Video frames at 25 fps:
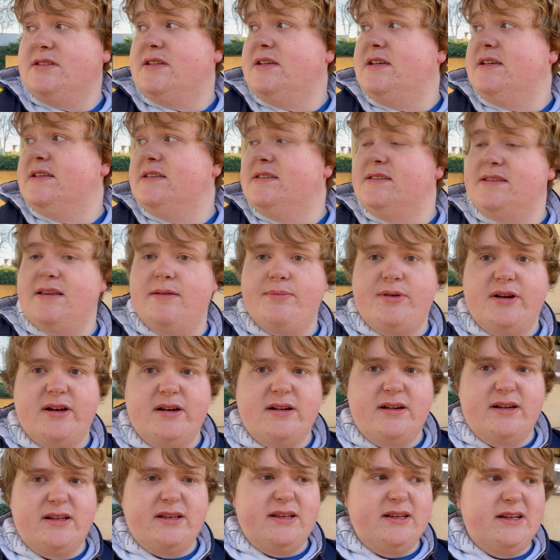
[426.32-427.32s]
as
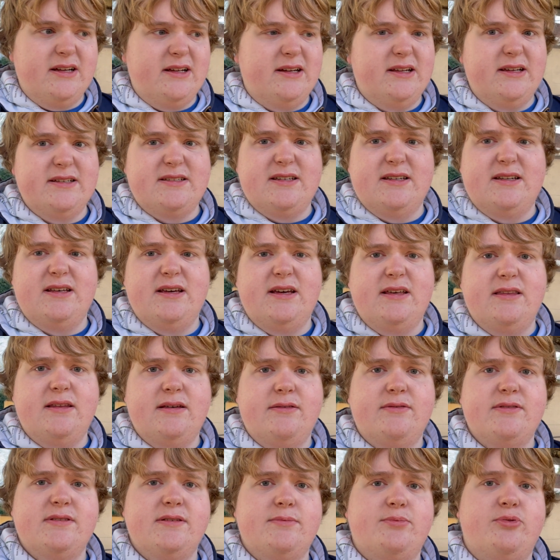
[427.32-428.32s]
apparently earlier today
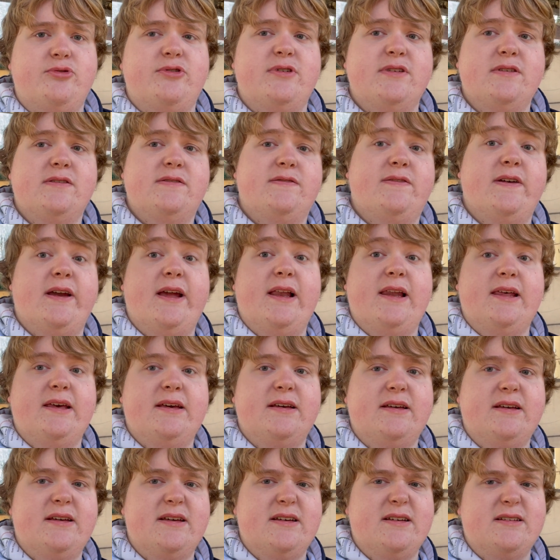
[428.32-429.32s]
there was a points
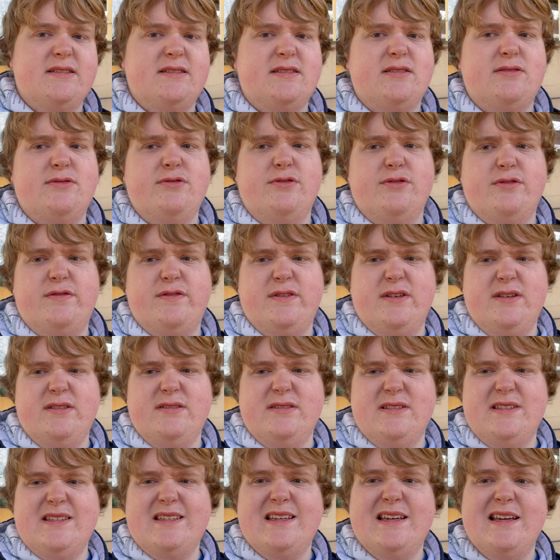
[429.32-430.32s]
failure at
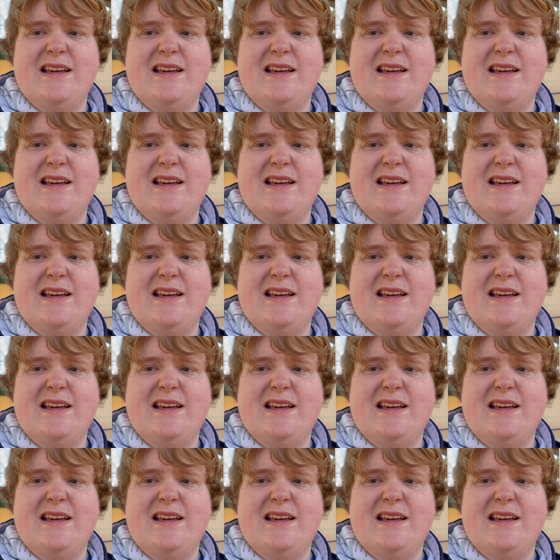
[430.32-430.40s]
Northfields,